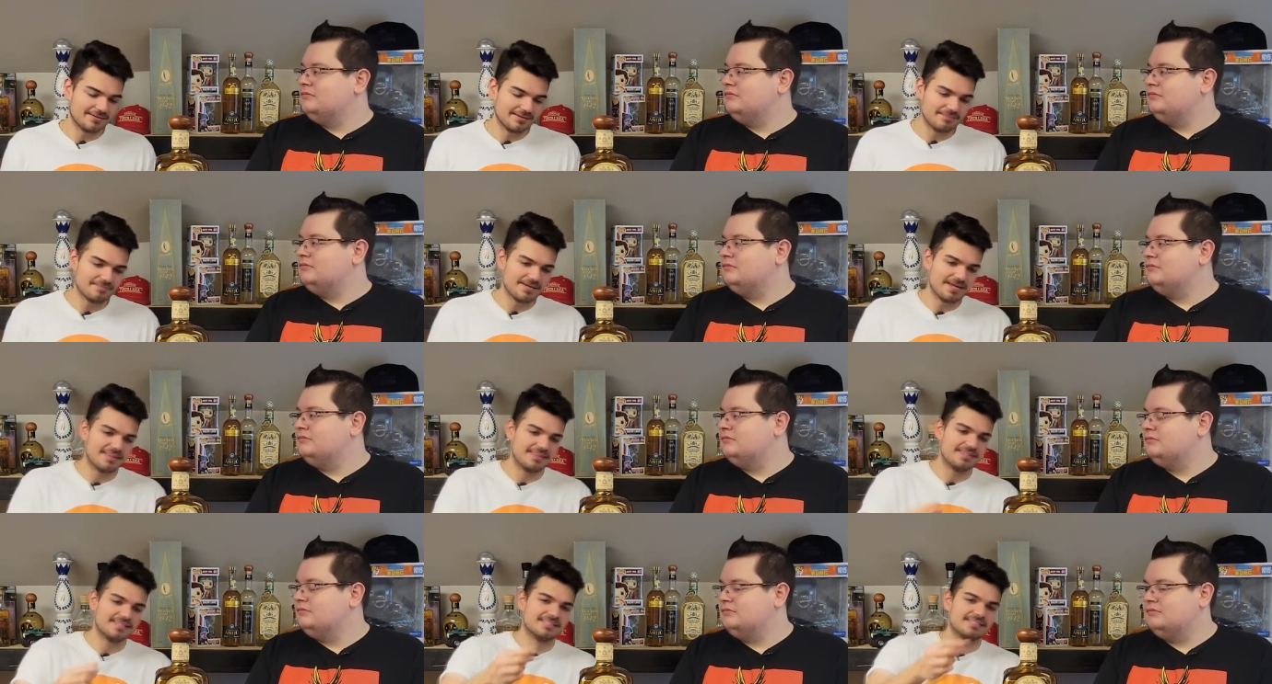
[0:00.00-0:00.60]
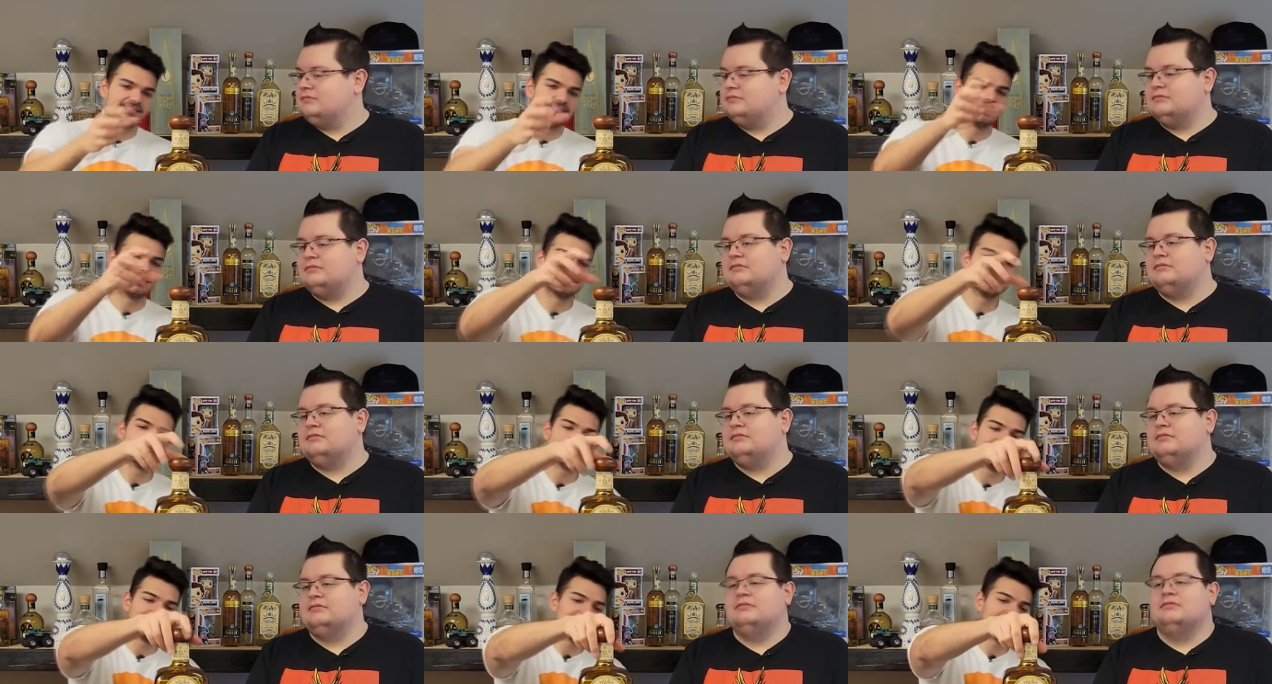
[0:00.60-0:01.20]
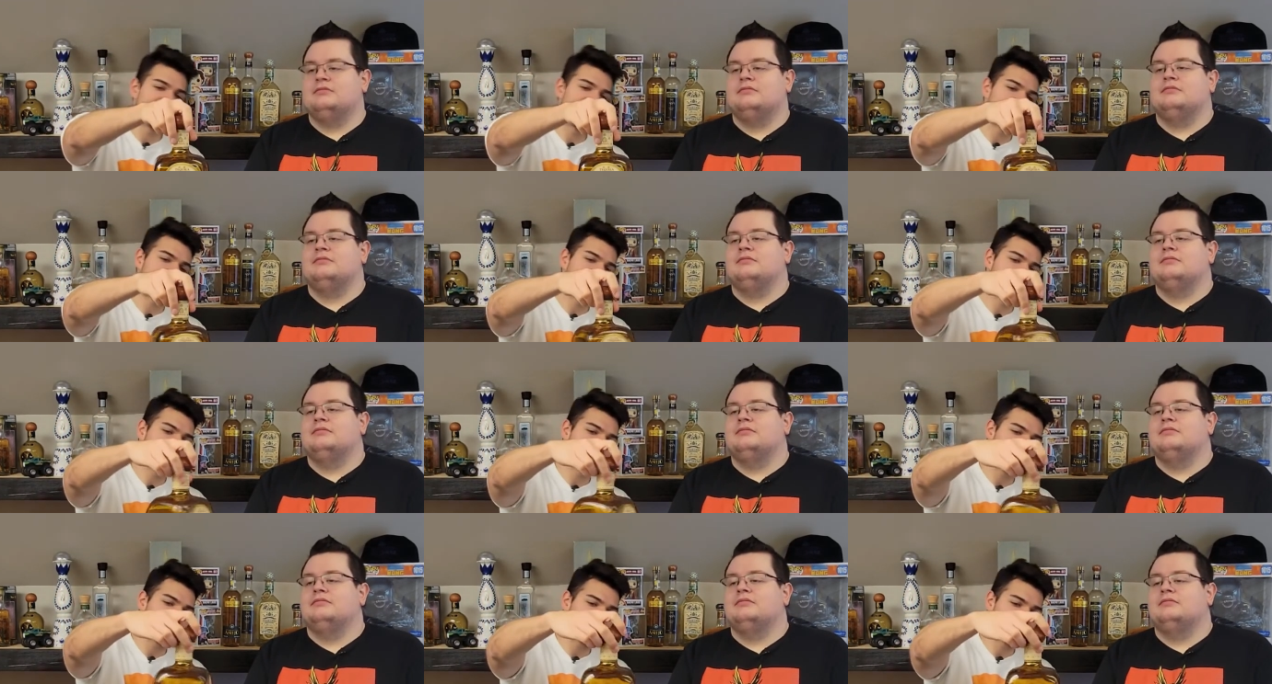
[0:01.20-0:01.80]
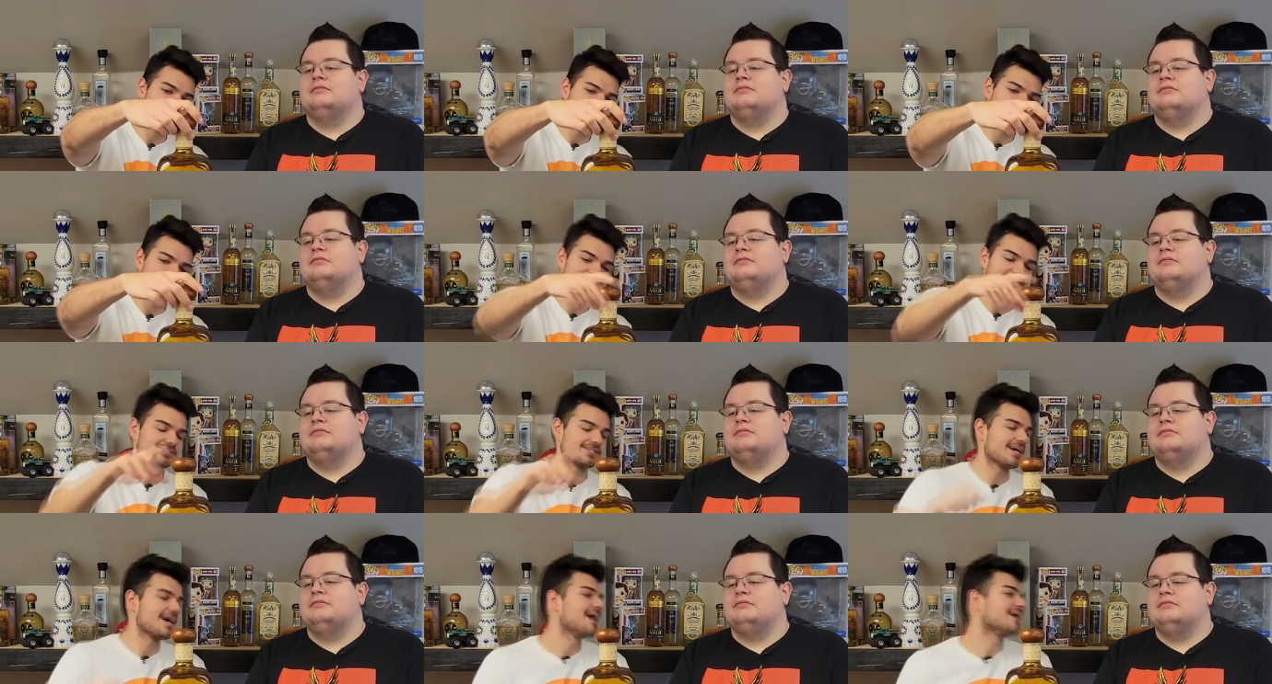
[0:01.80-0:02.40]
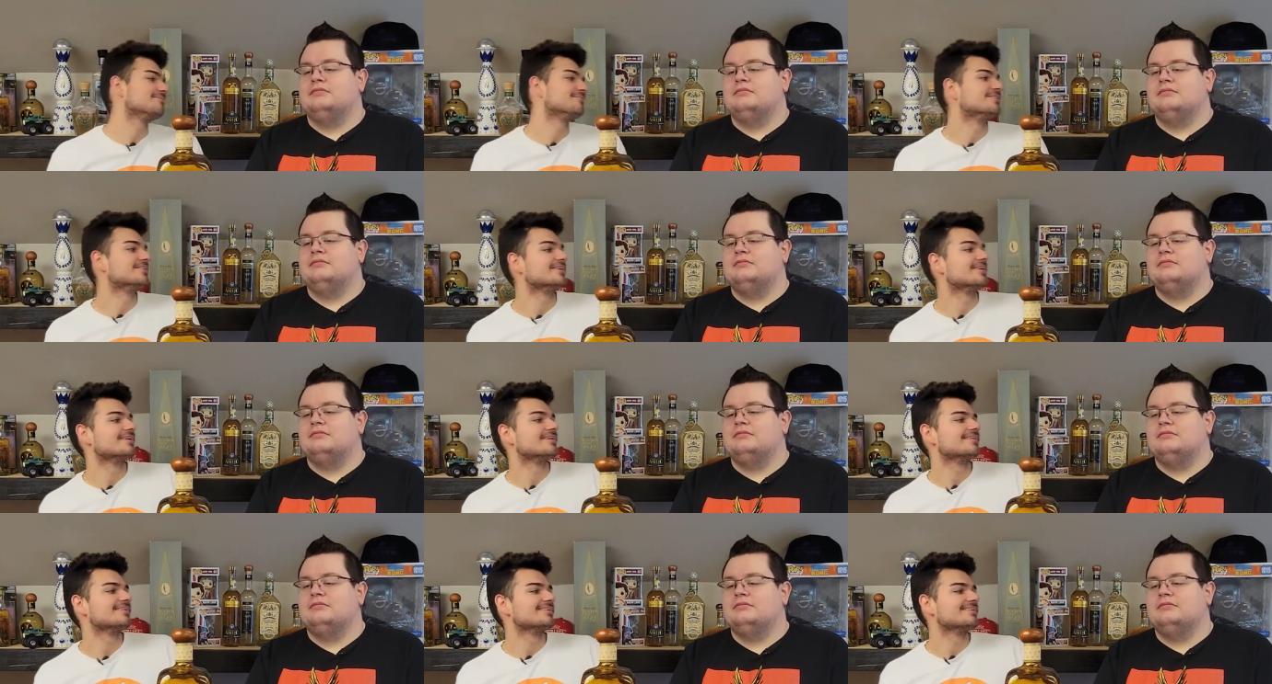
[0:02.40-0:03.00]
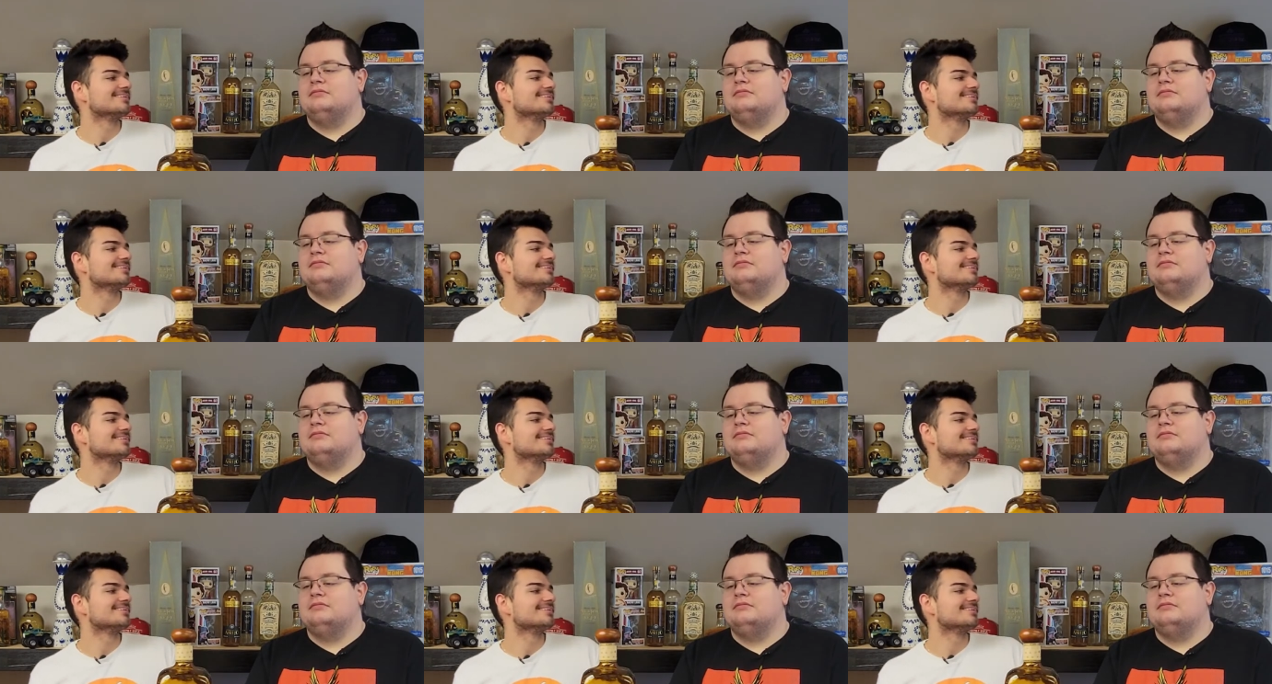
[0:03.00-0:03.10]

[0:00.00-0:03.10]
Speaker 1: The only bad thing I can say about it is like I wish I had more.